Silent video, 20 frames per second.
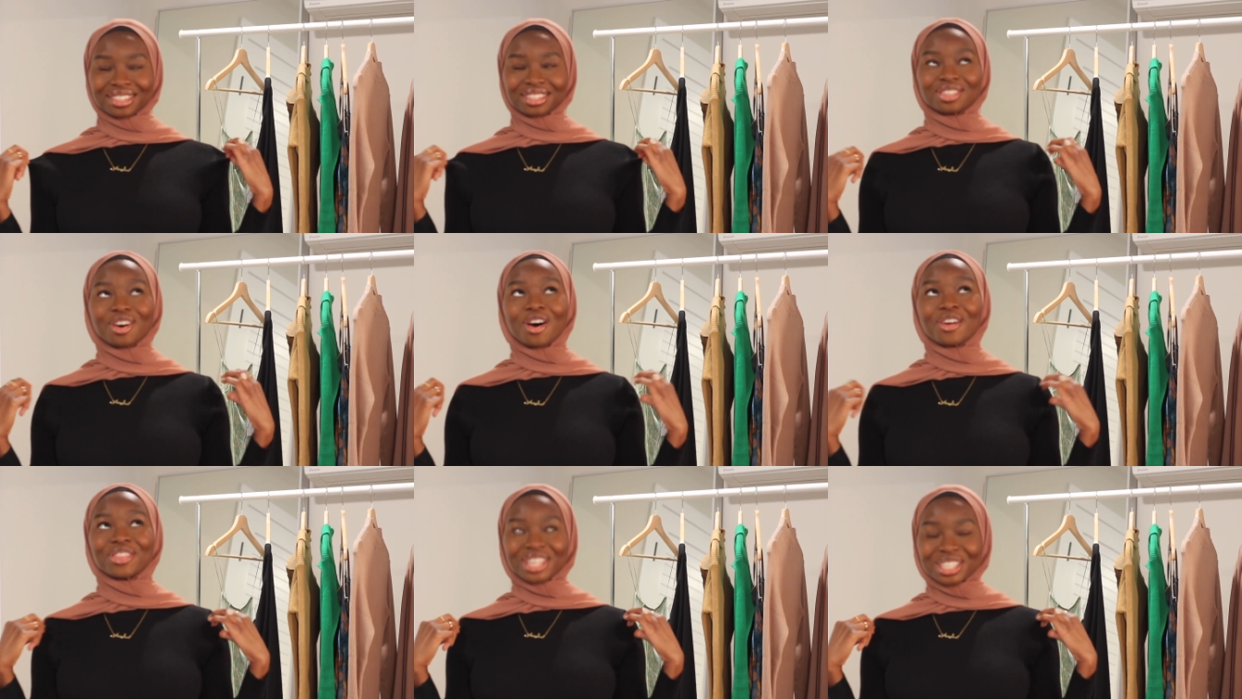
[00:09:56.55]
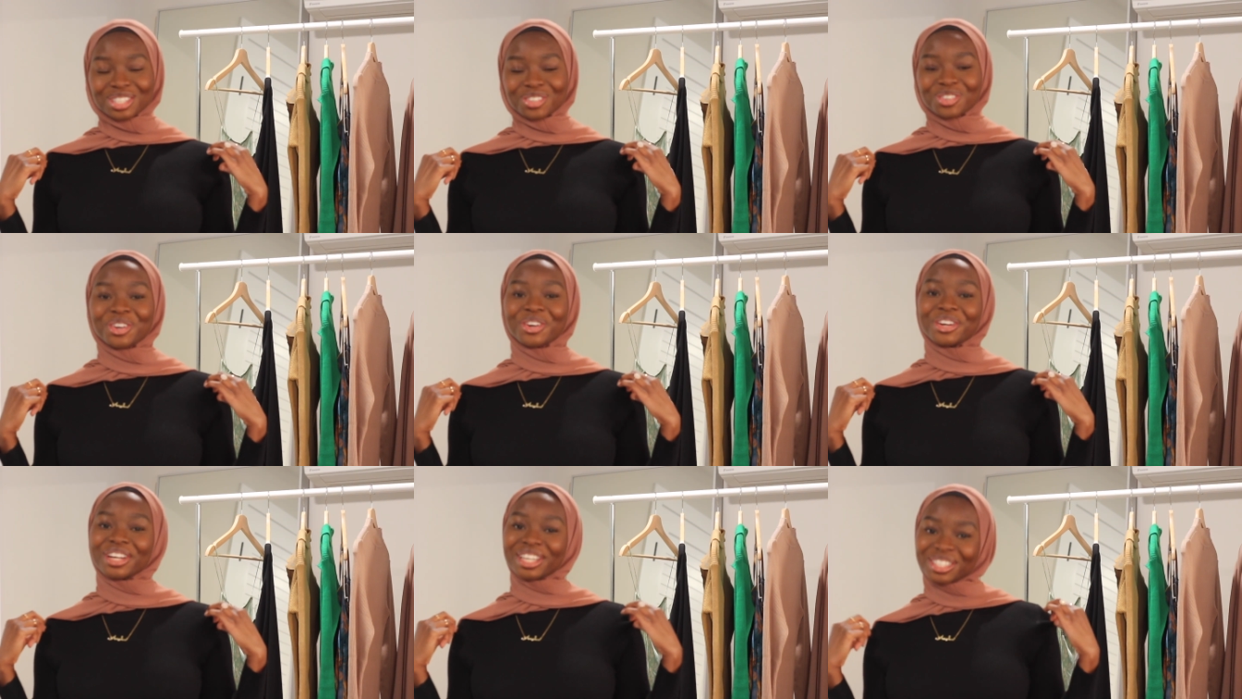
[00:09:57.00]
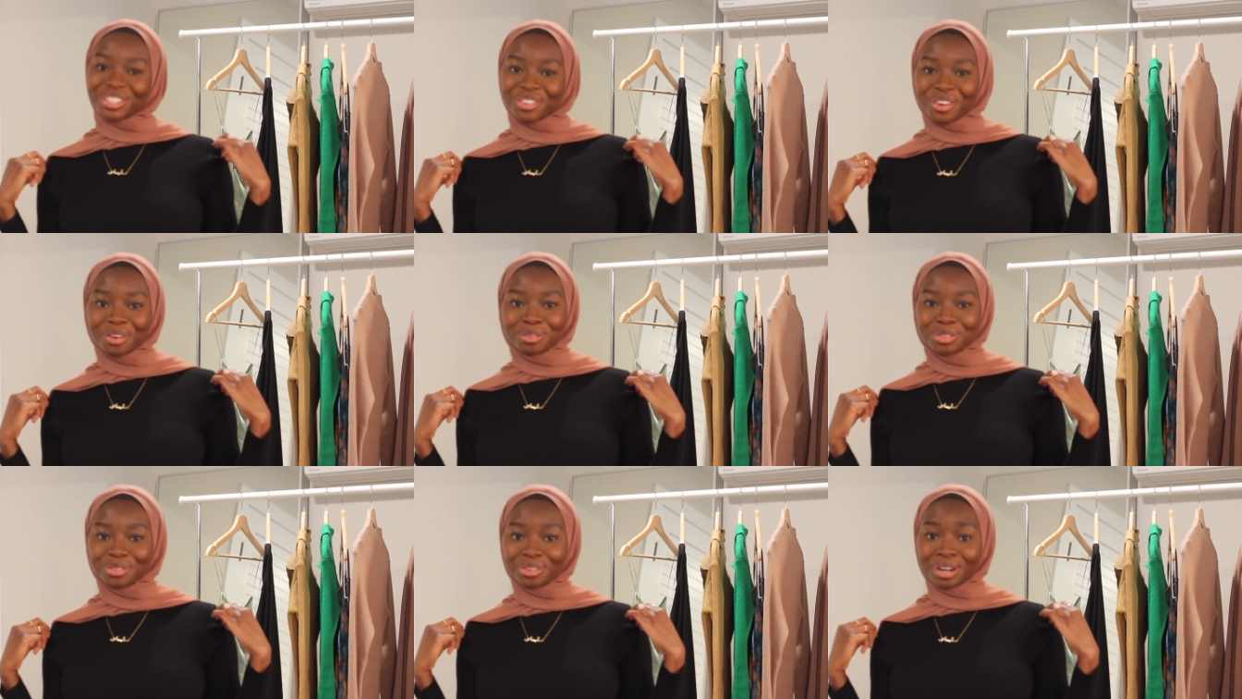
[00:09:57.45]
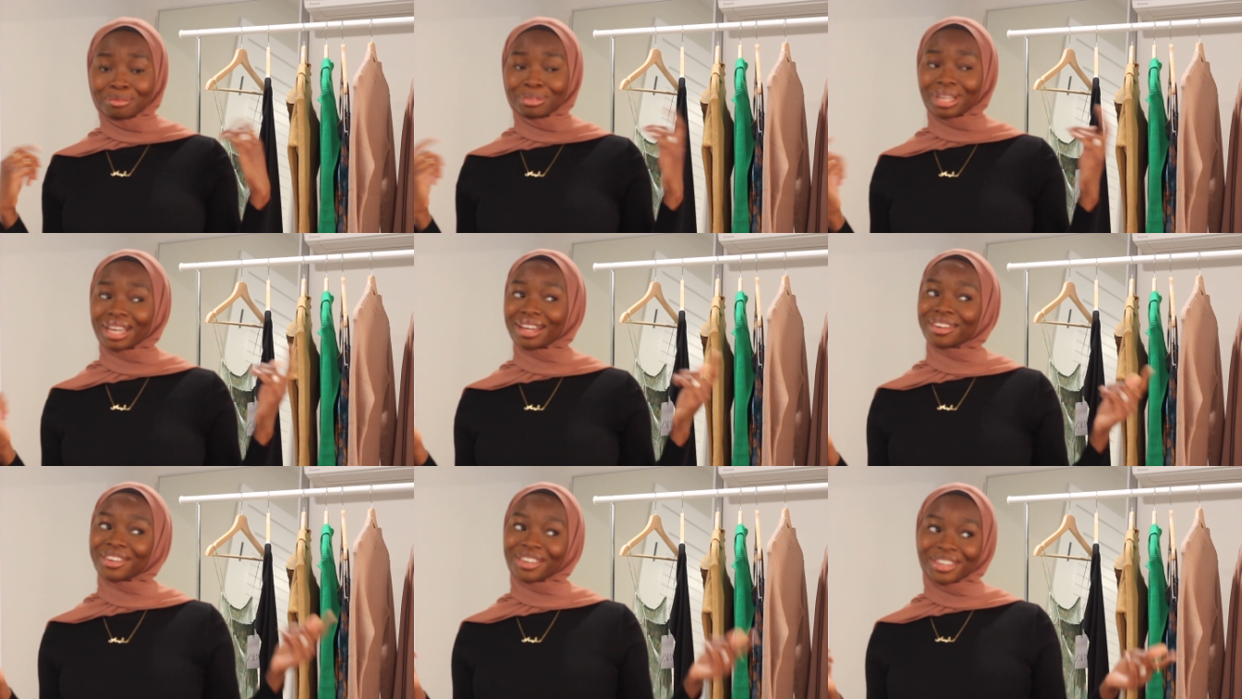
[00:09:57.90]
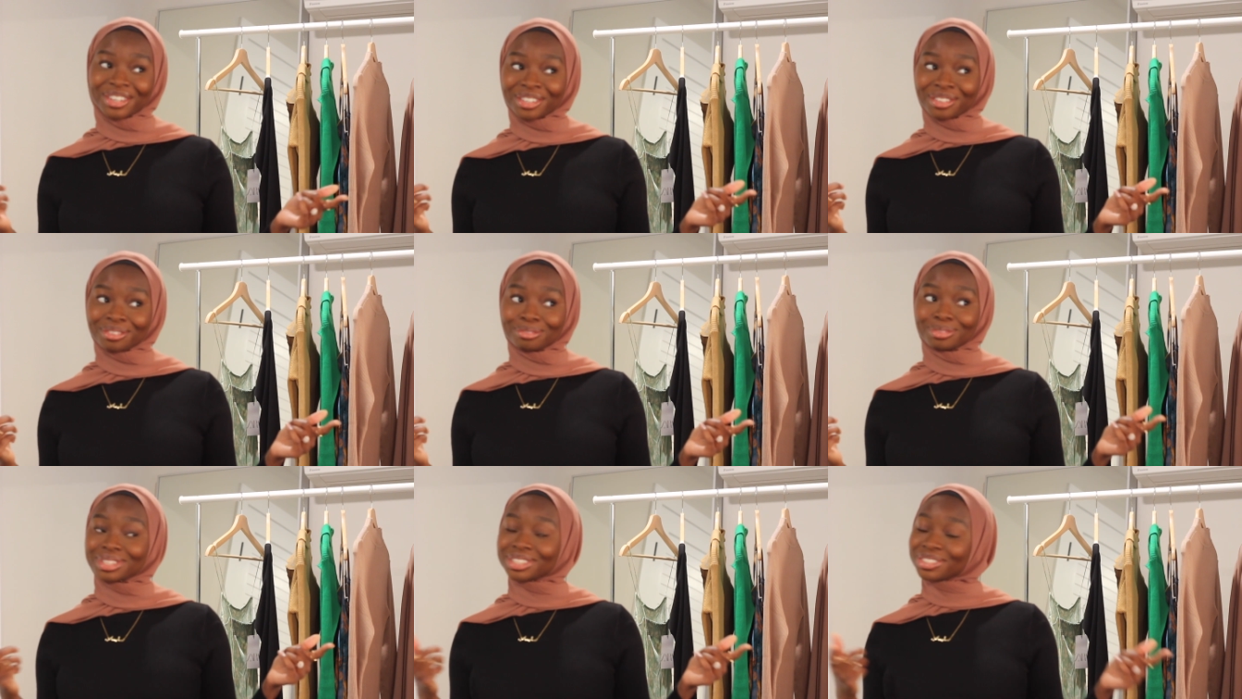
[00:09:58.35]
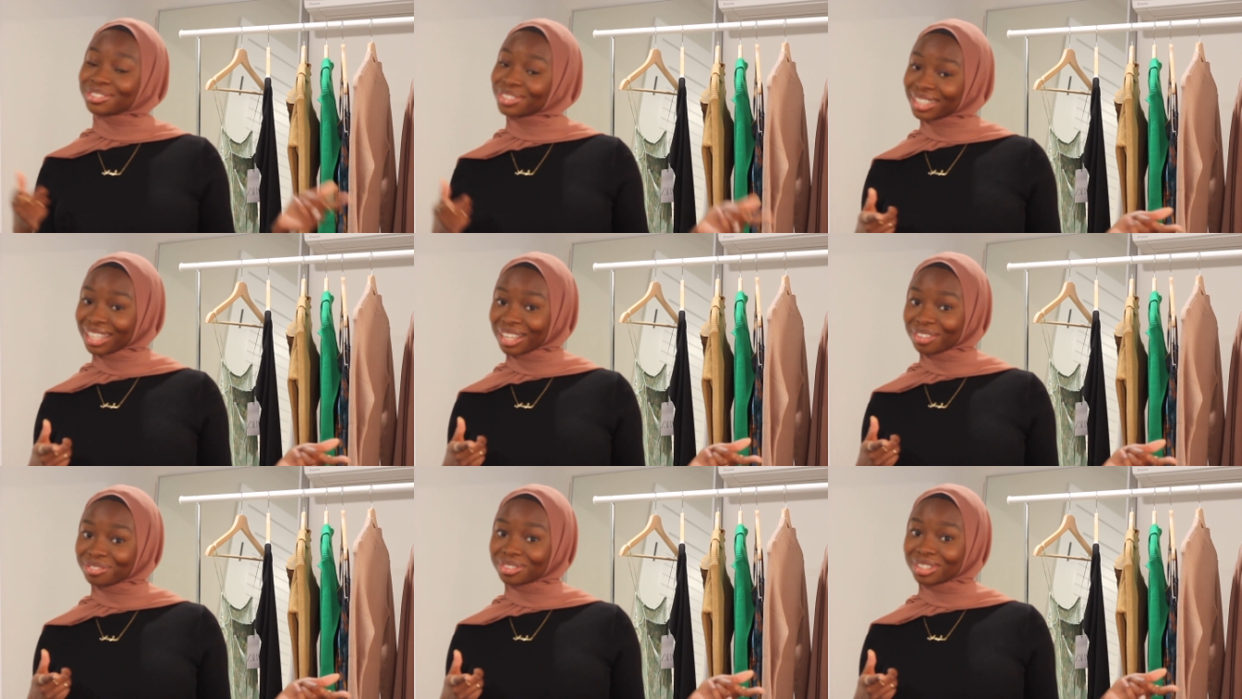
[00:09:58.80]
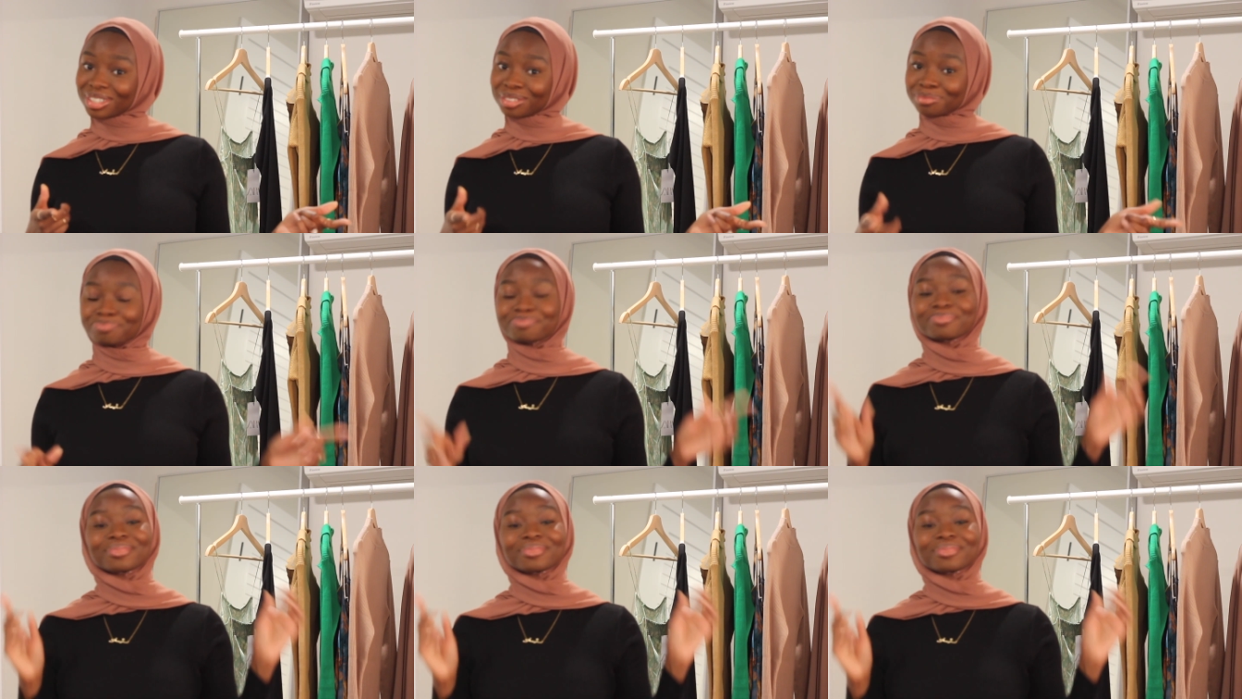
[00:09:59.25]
saw this on her Instagram story. I'm like, girl, where'd you get that from?